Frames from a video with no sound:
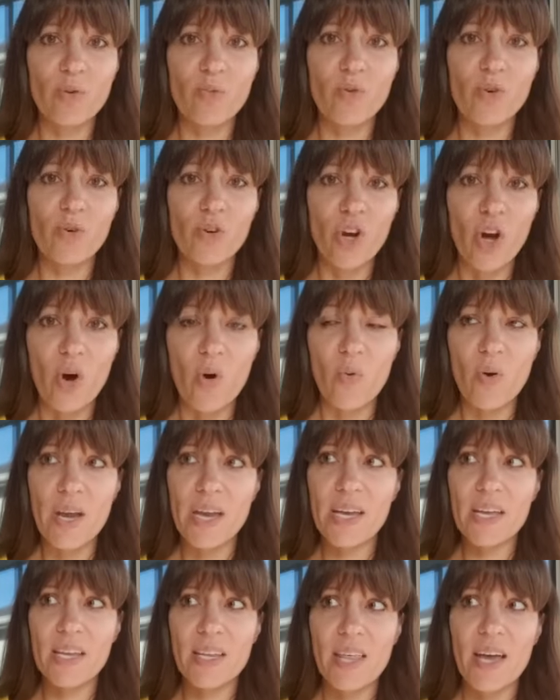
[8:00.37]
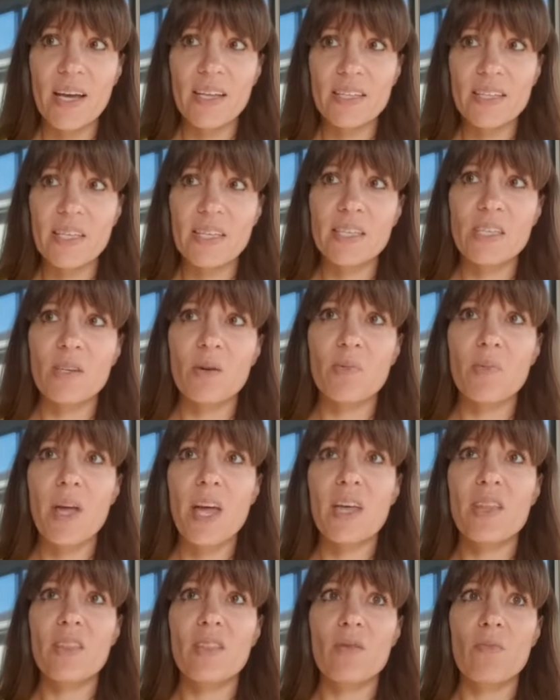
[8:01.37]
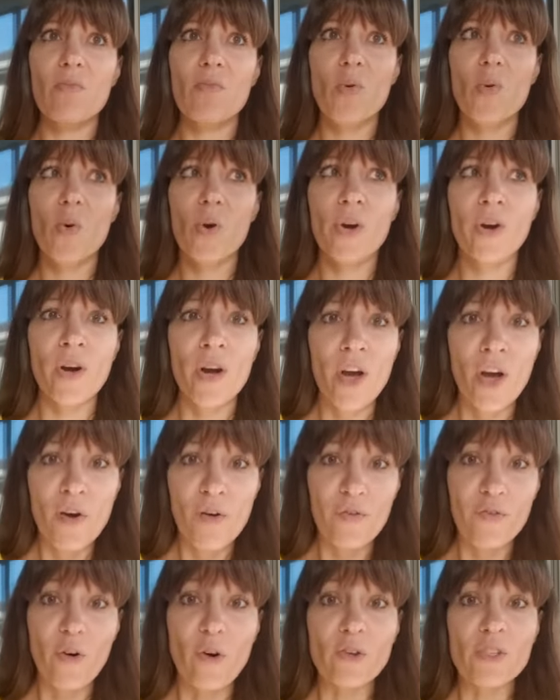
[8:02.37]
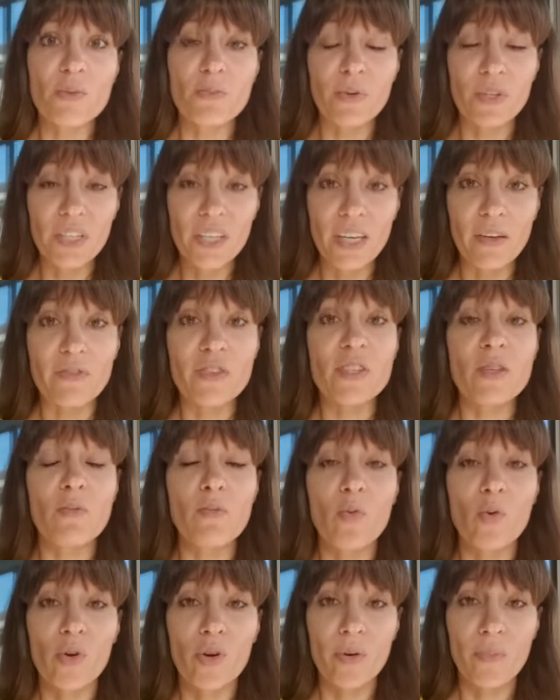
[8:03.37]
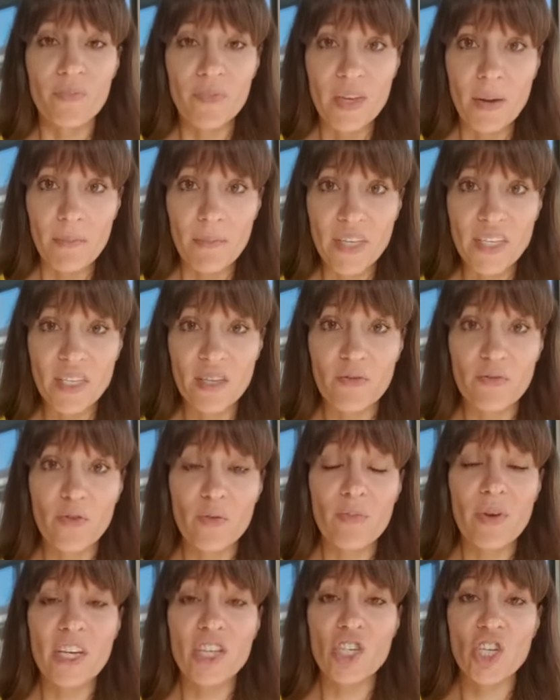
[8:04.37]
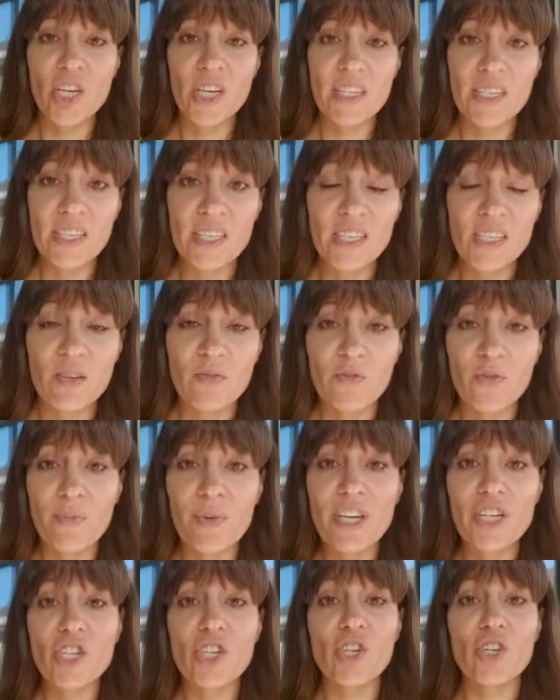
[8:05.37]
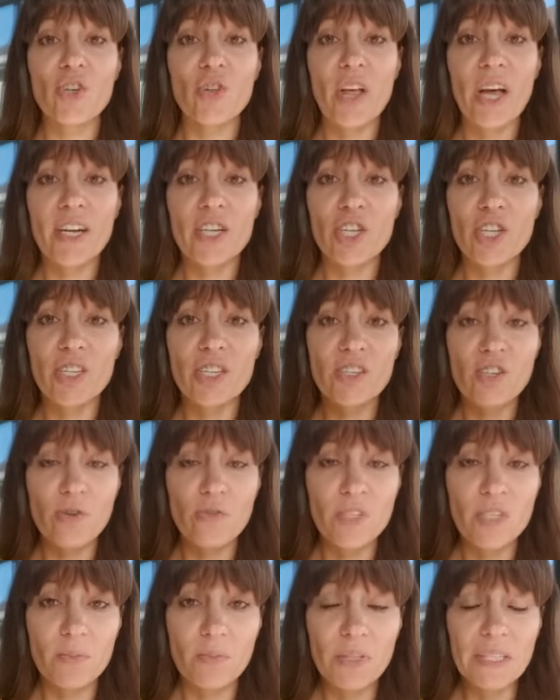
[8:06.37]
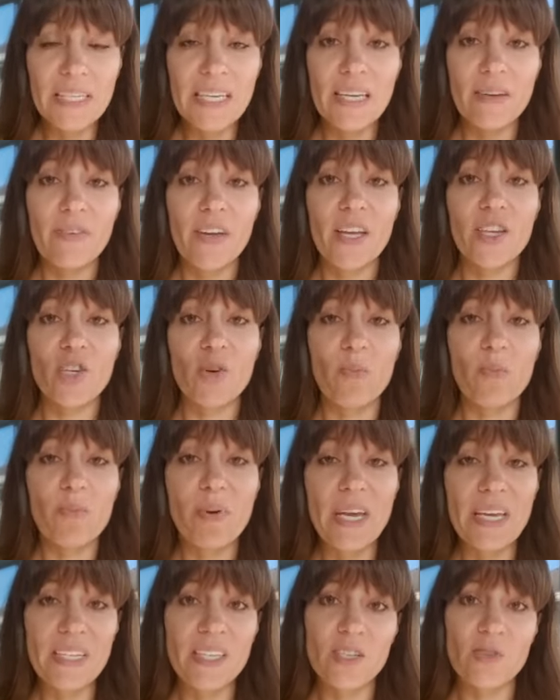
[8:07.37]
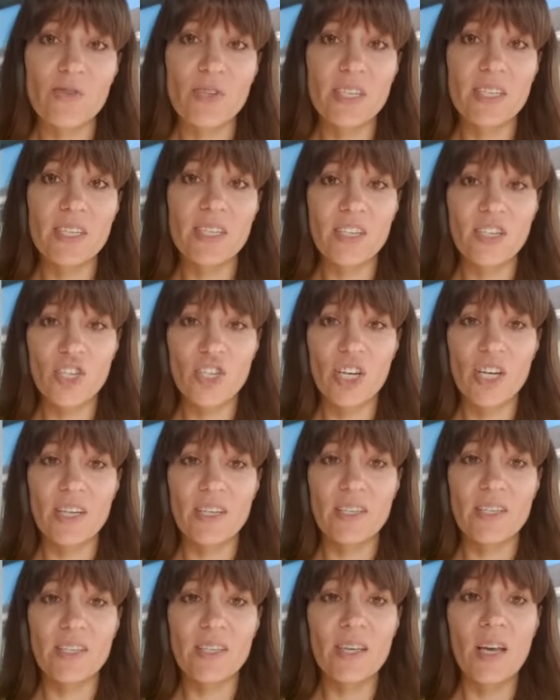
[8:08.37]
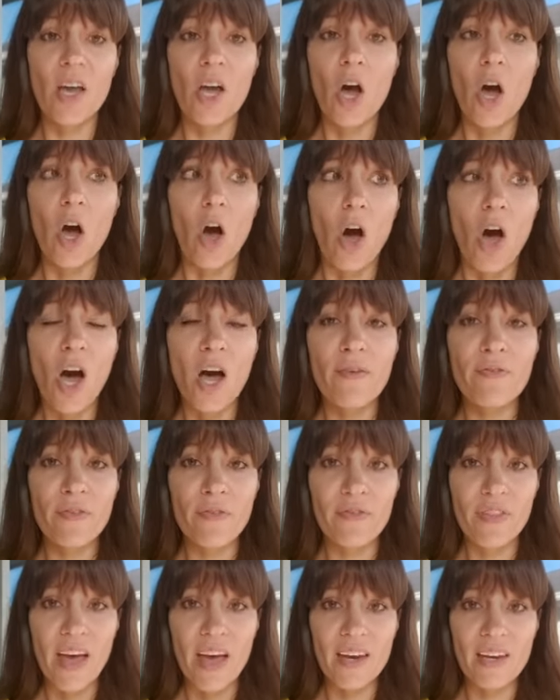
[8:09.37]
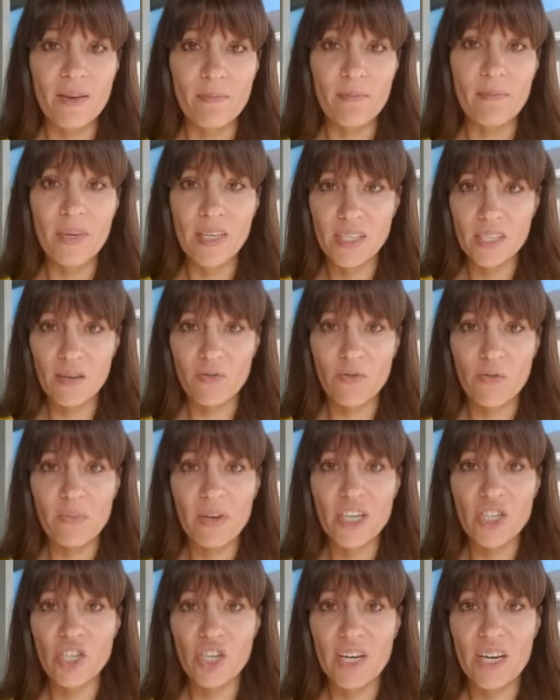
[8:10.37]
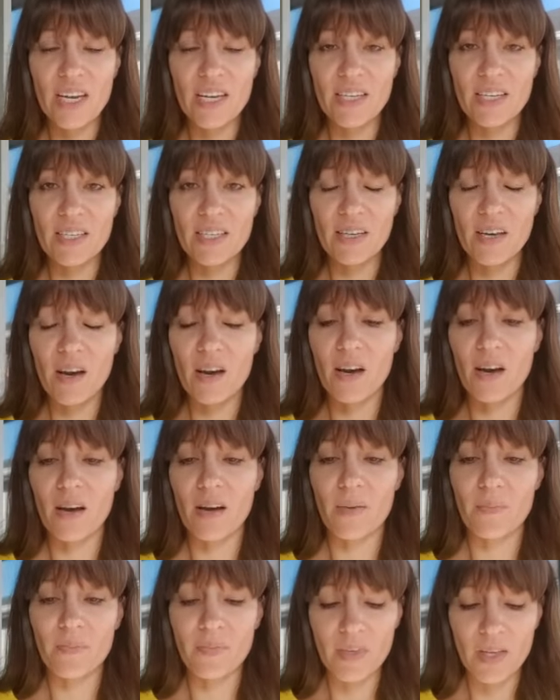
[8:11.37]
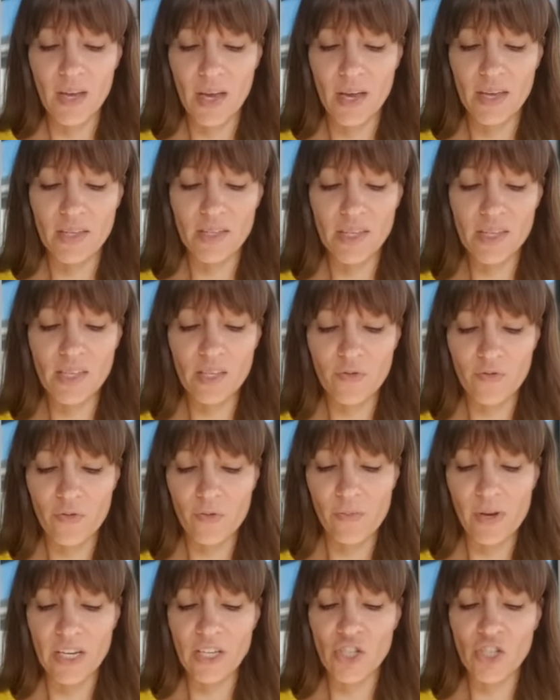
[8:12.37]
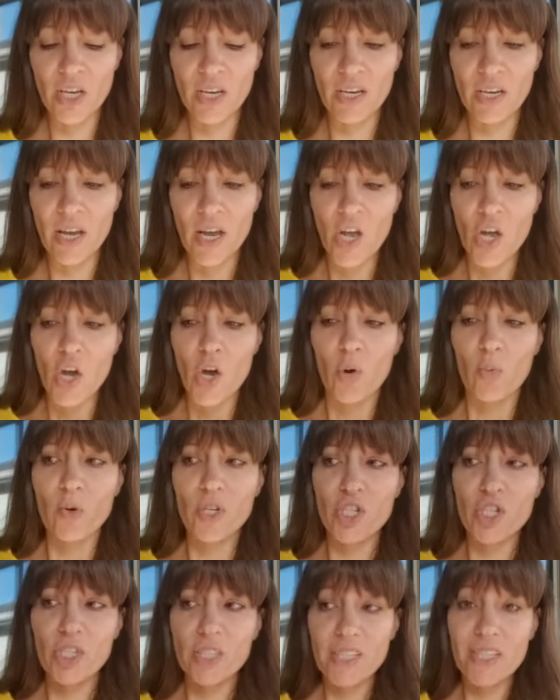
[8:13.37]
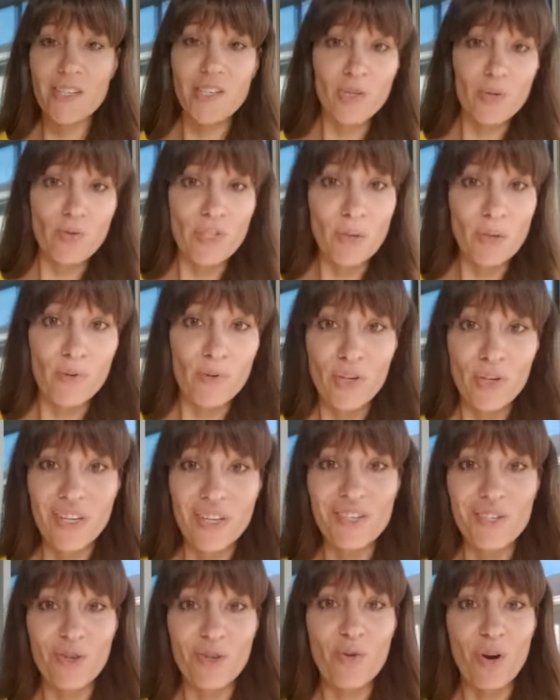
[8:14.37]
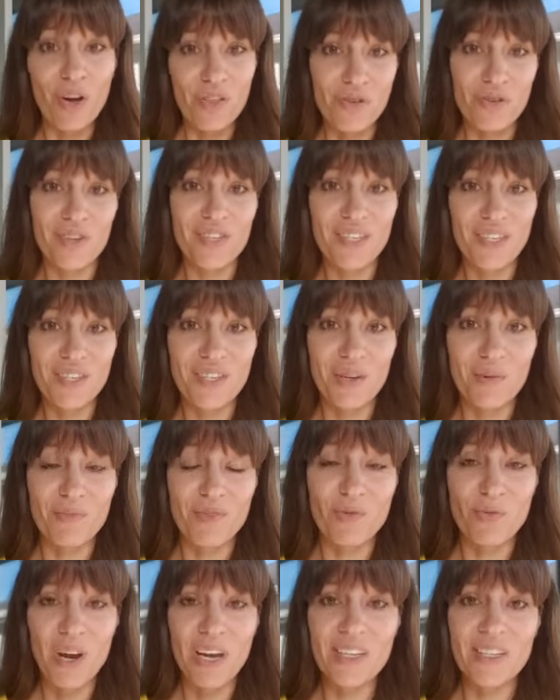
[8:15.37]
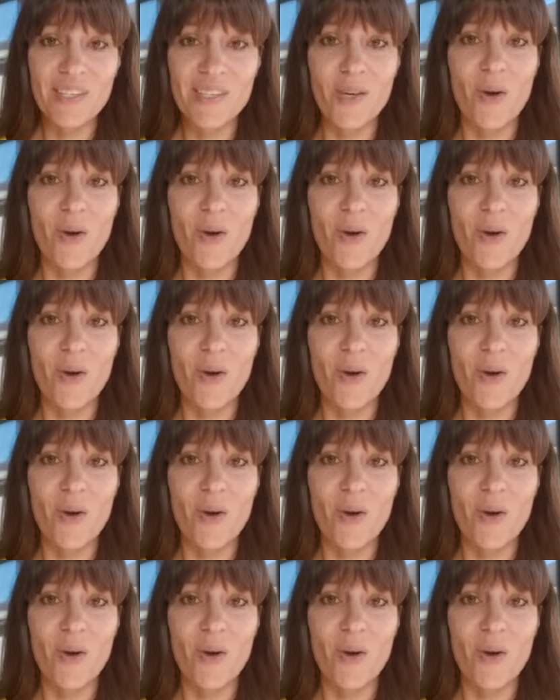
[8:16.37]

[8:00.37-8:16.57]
you will go in that system, and the more false beliefs, the more misinformation and disinformation you'll actually start to believe, and you'll base your decisions off of that misinformation and uh, and disinformation, which leads you deeper into other systems, right?